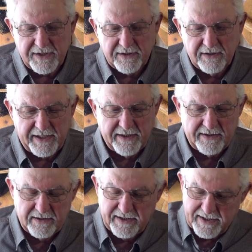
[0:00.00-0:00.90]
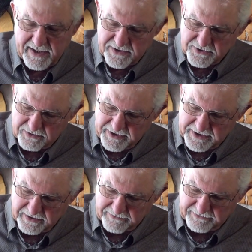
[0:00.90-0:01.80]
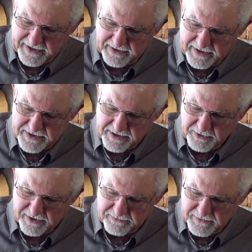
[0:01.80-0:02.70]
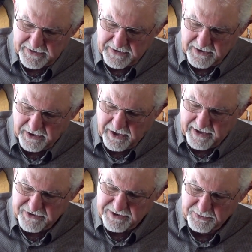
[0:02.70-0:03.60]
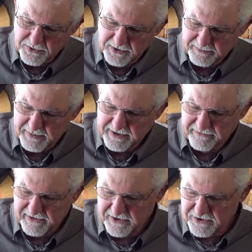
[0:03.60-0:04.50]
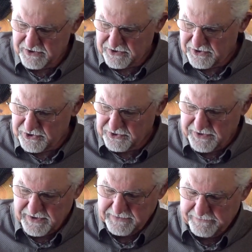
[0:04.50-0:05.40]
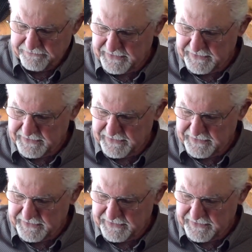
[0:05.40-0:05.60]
single-handed lines or regular fly lines. I'm going to off-spool a bit of this just to show you.